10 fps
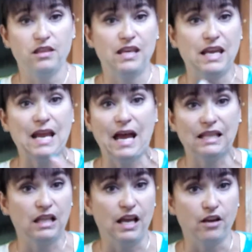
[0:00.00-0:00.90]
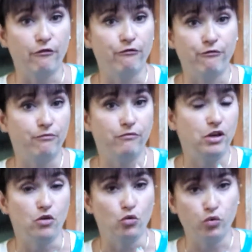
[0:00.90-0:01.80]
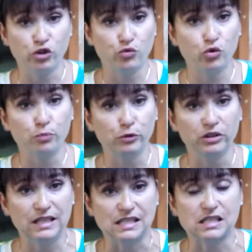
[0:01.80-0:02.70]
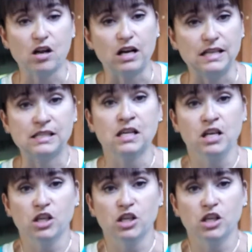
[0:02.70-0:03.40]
thing had quadrupled in size.